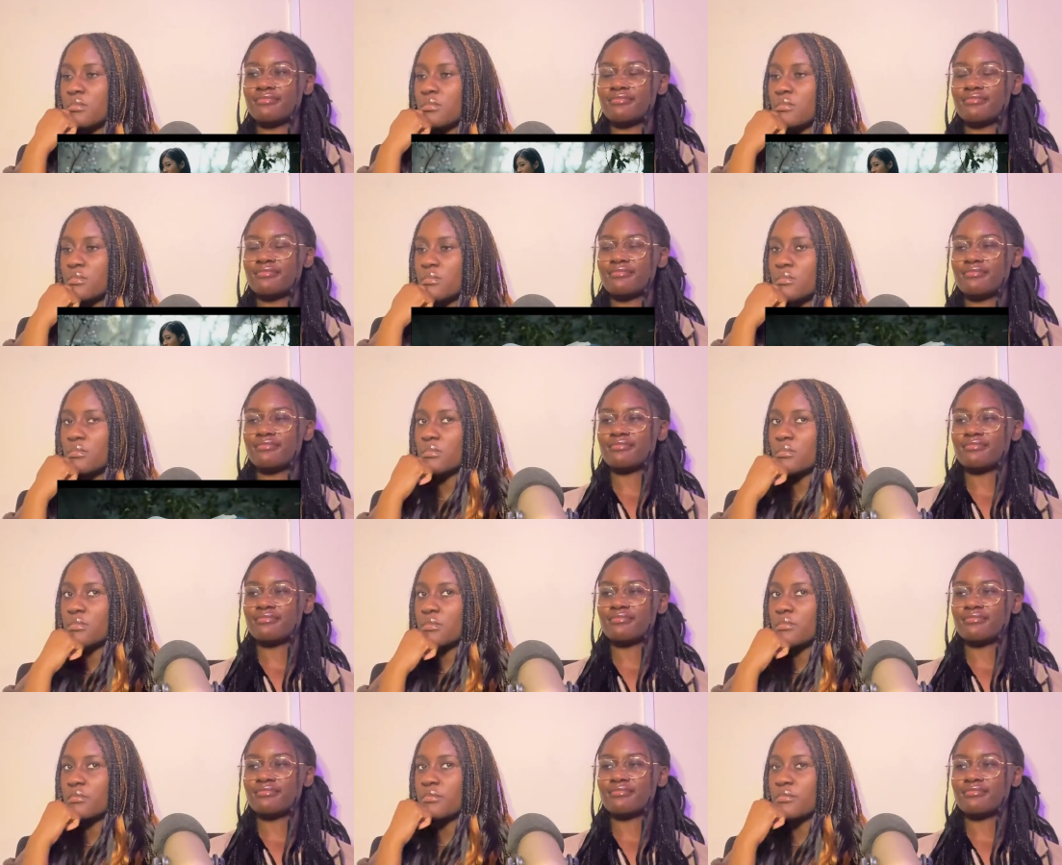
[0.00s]

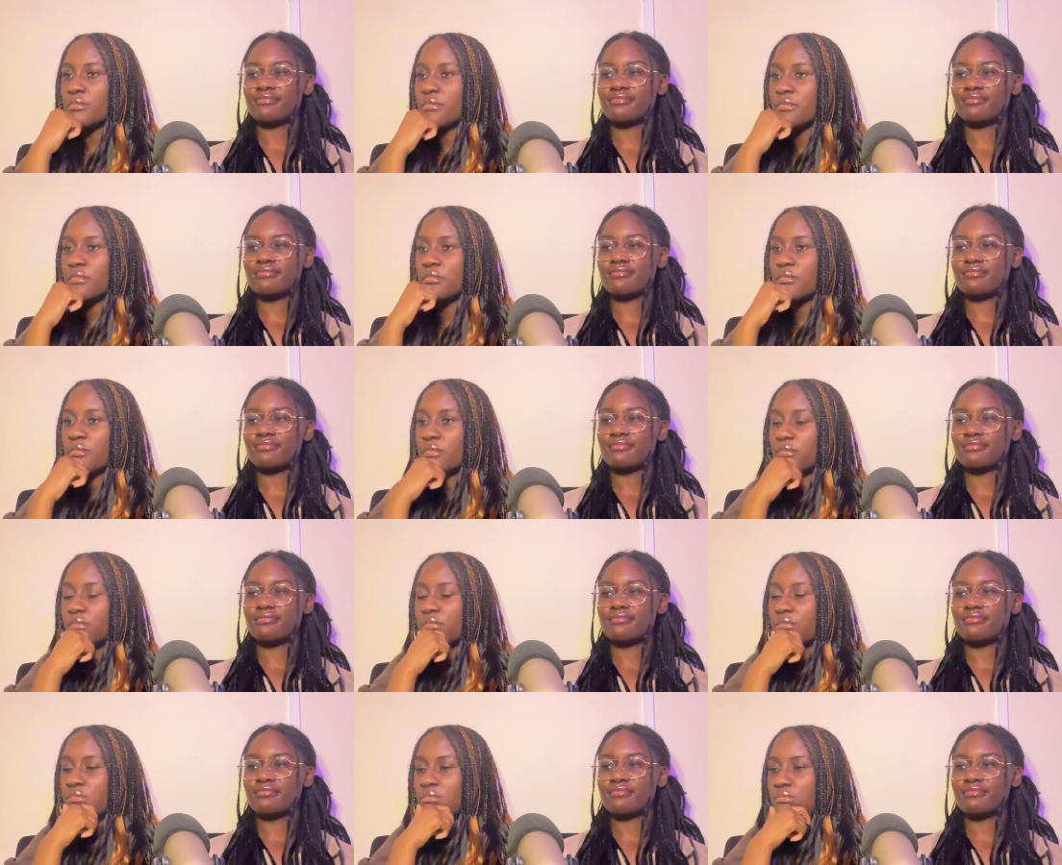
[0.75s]

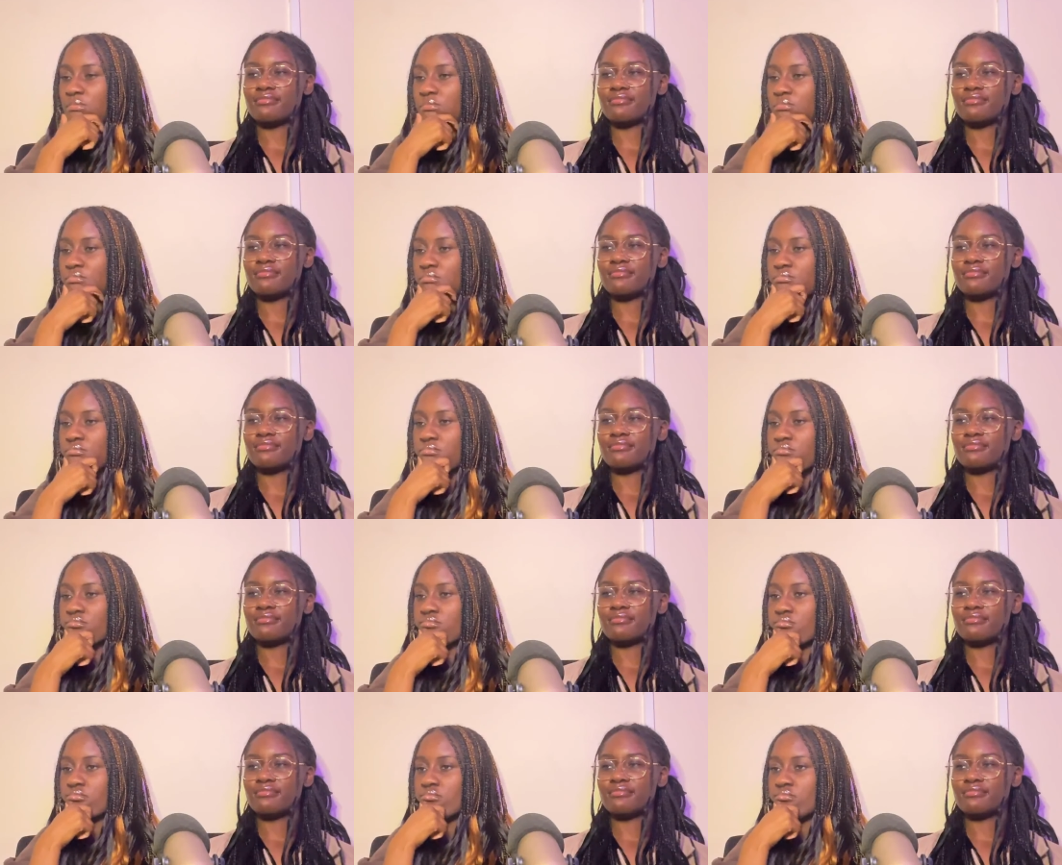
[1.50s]

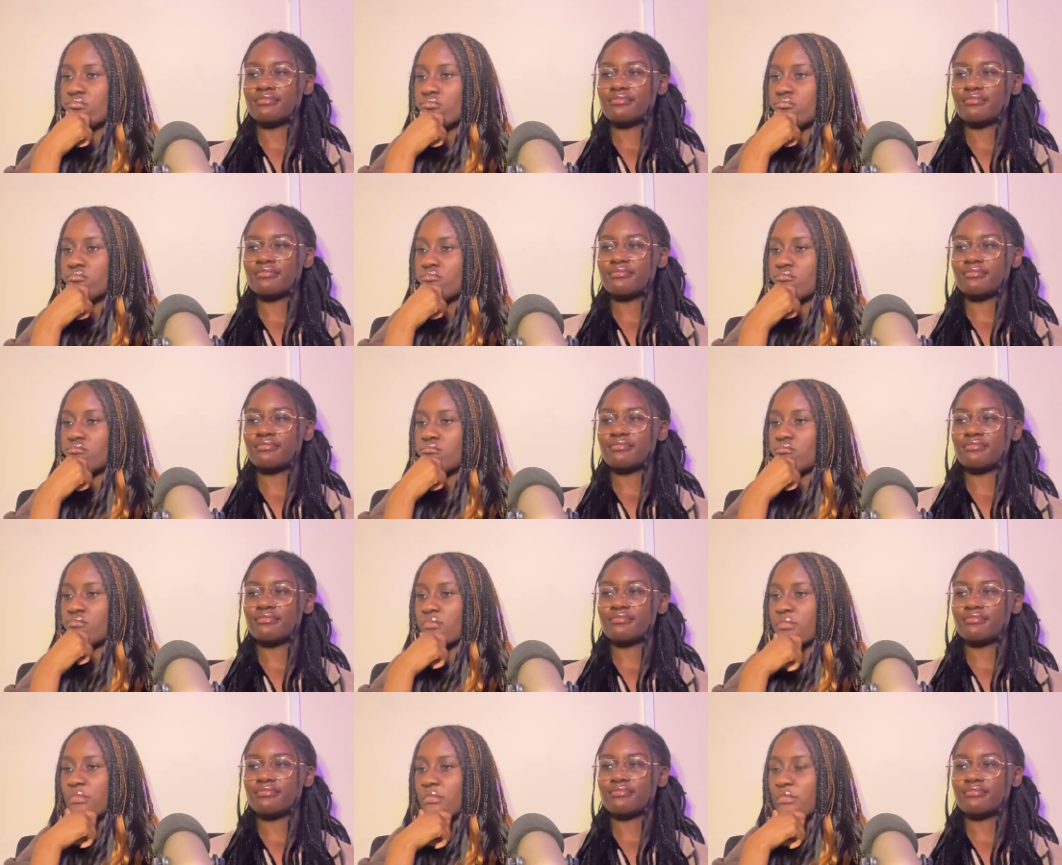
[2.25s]

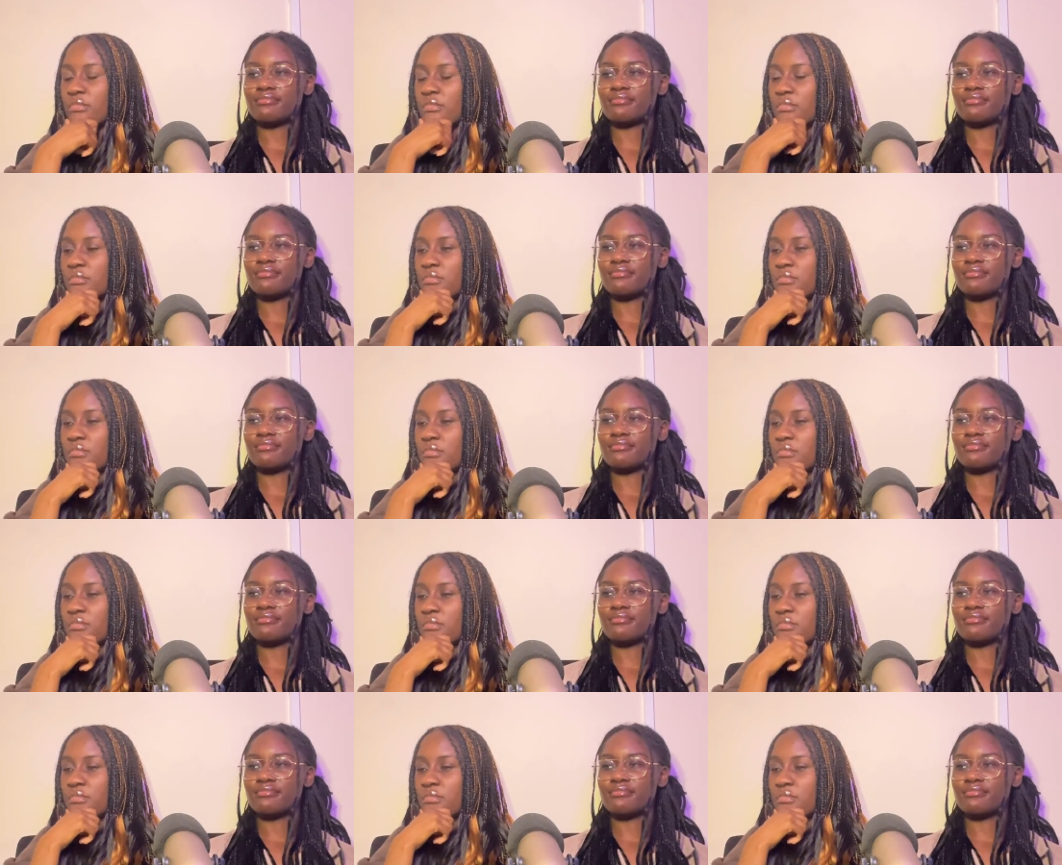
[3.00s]
(no one is talking)